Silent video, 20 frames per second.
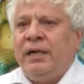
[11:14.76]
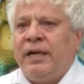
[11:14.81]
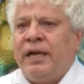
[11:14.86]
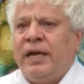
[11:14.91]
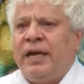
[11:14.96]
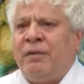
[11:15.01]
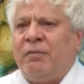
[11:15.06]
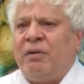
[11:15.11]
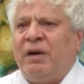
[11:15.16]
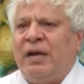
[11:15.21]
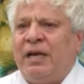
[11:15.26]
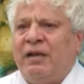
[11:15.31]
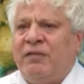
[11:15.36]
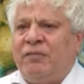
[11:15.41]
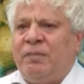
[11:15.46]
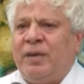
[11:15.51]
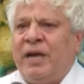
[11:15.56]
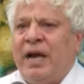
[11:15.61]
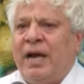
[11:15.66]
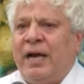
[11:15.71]
He will
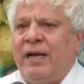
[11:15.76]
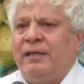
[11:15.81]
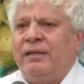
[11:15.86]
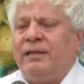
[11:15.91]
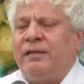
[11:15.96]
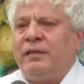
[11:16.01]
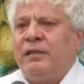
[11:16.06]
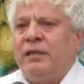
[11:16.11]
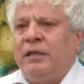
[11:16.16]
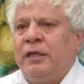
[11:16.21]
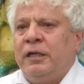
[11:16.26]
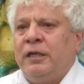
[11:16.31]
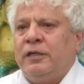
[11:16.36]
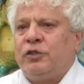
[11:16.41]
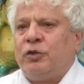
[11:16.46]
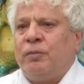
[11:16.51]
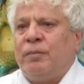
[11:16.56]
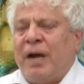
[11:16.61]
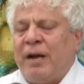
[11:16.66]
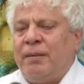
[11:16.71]
leave behind,
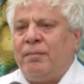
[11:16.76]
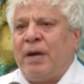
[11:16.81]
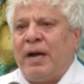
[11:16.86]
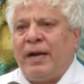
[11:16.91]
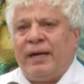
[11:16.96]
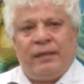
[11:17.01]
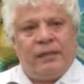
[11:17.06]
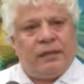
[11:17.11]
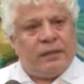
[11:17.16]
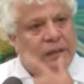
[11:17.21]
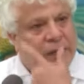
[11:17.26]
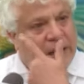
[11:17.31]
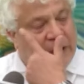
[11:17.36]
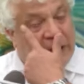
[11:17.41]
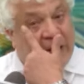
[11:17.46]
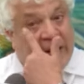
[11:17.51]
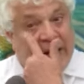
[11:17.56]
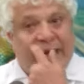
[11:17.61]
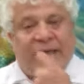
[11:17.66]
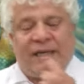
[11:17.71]
to my mind,
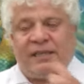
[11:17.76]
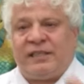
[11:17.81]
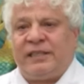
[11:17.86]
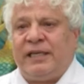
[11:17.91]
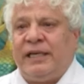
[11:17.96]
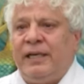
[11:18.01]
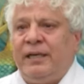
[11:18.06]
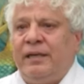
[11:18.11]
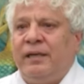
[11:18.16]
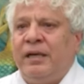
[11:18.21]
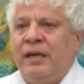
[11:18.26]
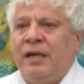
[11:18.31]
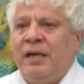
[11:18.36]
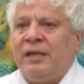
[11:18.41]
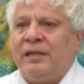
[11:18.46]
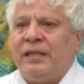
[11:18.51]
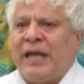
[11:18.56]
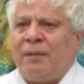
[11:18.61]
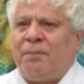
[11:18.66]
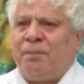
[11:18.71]
a legacy
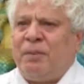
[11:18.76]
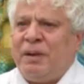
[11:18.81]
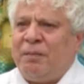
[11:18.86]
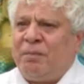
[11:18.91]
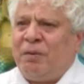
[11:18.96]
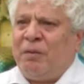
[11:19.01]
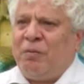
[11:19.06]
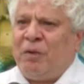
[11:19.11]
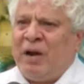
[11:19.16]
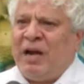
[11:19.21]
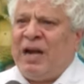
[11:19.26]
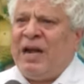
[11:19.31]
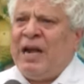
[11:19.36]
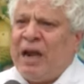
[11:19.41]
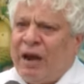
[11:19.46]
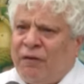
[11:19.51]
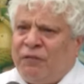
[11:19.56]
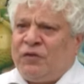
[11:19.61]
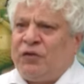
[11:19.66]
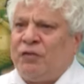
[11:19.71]
that people will
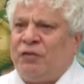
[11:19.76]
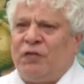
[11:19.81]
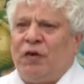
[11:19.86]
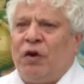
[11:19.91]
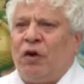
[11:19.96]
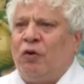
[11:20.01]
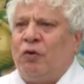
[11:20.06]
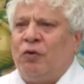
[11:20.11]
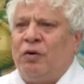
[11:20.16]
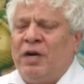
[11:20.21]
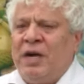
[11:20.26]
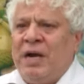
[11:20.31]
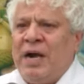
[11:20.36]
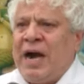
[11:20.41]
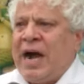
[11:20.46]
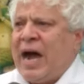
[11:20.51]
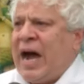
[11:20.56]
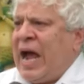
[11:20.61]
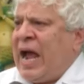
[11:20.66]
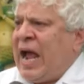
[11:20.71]
love to follow.
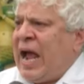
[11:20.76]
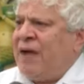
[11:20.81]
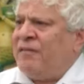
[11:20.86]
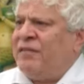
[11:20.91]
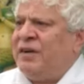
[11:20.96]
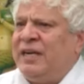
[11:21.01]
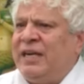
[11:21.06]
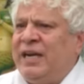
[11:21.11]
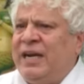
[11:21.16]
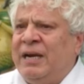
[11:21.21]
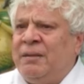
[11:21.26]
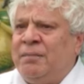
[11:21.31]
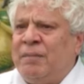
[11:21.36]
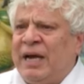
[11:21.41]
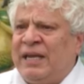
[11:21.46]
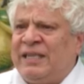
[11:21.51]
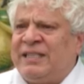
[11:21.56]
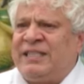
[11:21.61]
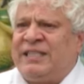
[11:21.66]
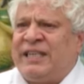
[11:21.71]
I haven't, in
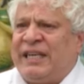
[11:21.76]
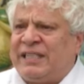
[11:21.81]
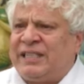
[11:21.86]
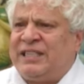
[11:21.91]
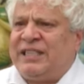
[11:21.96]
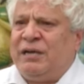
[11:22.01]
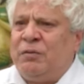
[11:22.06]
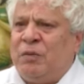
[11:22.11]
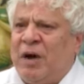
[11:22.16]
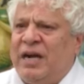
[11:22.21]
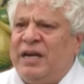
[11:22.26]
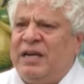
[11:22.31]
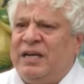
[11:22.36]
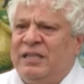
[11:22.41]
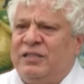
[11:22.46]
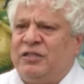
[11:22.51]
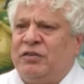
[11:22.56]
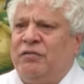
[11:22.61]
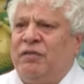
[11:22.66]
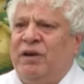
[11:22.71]
my 61
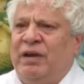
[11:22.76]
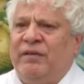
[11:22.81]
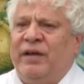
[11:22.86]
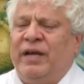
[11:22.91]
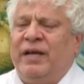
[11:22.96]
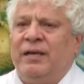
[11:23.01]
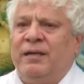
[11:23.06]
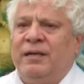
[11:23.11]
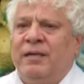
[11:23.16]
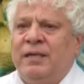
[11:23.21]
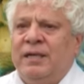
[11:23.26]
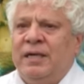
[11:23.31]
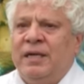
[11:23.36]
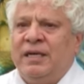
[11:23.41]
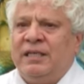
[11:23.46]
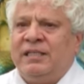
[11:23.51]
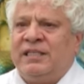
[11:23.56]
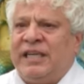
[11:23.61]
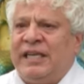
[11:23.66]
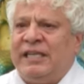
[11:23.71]
years of living,
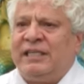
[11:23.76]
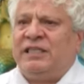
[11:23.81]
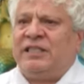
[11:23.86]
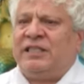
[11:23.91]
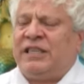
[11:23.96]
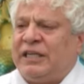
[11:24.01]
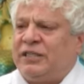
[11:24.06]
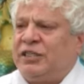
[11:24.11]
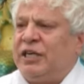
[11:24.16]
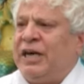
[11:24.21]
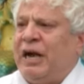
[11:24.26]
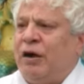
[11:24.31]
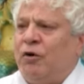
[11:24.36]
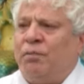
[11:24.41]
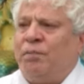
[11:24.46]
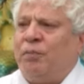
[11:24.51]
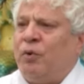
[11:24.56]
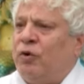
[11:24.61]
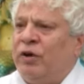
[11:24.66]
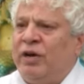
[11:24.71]
seen such an
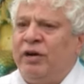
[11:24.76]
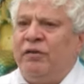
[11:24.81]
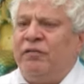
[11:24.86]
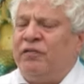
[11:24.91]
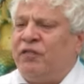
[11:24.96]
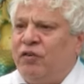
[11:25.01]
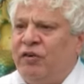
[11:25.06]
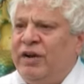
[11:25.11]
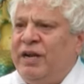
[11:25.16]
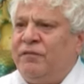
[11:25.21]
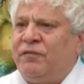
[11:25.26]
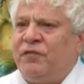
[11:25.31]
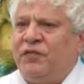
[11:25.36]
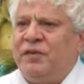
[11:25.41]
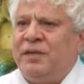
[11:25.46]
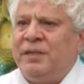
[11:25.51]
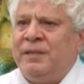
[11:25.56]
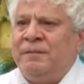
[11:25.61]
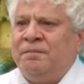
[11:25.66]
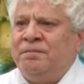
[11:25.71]
outpouring of grief.
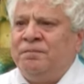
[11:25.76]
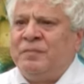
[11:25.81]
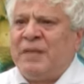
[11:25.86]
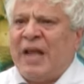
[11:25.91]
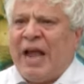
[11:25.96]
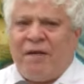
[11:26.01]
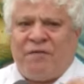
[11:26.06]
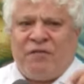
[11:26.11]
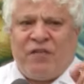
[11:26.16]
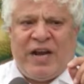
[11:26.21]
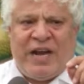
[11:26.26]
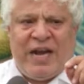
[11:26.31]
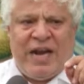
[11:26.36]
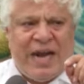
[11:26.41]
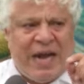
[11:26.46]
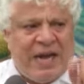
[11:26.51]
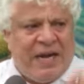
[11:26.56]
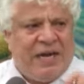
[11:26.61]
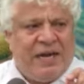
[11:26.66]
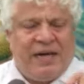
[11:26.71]
Every
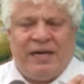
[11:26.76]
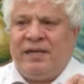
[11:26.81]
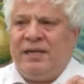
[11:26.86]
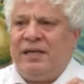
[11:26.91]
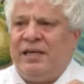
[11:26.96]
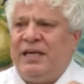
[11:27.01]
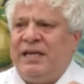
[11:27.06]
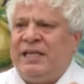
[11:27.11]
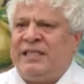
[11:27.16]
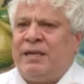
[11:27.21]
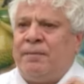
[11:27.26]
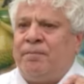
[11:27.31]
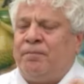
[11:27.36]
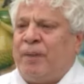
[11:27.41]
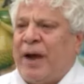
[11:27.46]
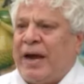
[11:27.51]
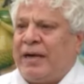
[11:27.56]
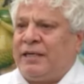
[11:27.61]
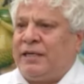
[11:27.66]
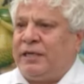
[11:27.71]
Indian is
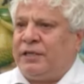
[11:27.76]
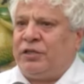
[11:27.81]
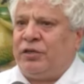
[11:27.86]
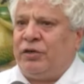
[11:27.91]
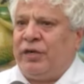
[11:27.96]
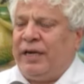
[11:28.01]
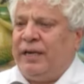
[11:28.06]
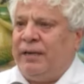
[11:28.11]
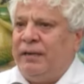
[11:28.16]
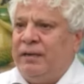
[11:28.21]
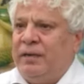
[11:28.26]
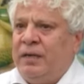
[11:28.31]
impacted today.